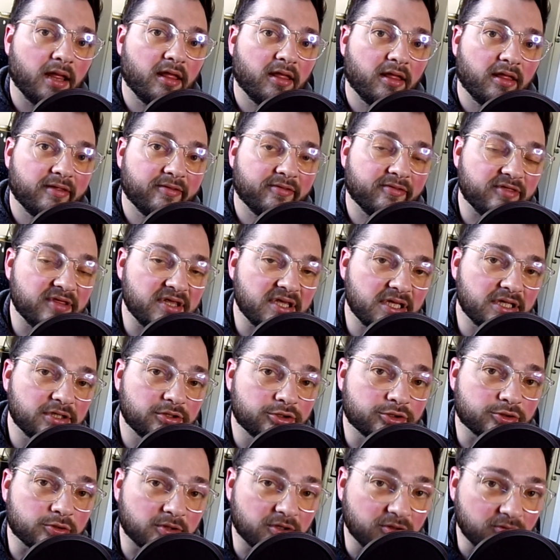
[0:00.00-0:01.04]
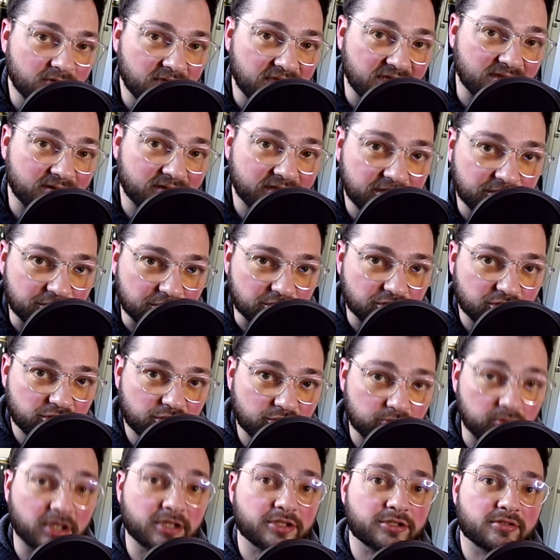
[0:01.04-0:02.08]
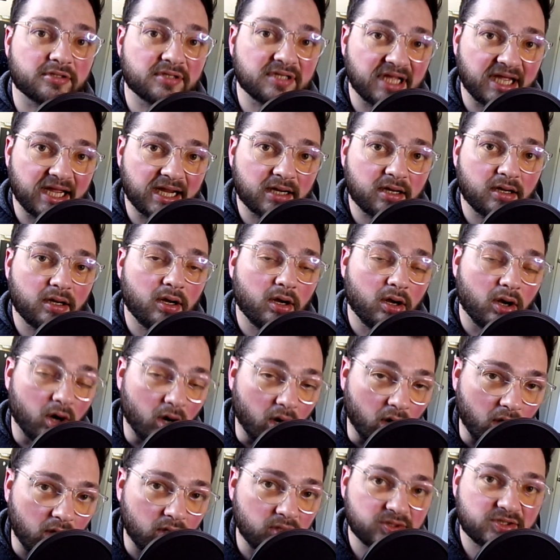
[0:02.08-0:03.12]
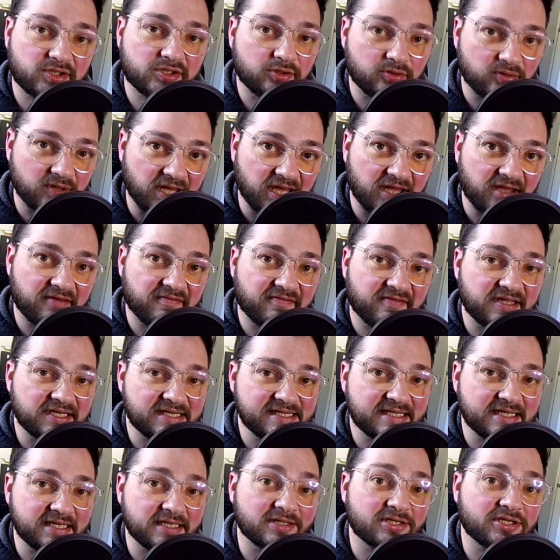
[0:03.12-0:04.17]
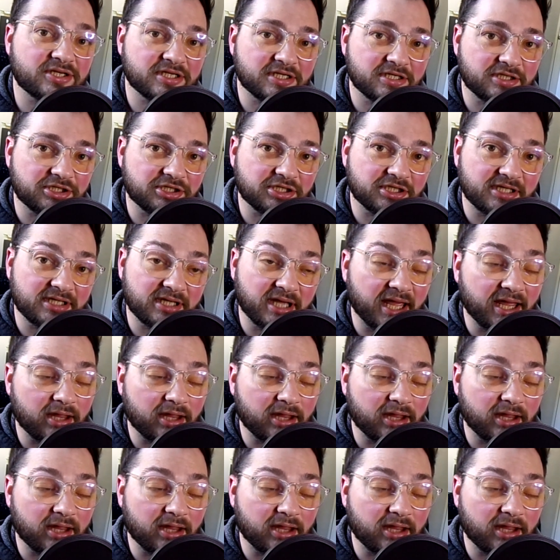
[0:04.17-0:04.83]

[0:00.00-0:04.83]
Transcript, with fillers: The Dragunity Legion Structure deck also gave the TCG a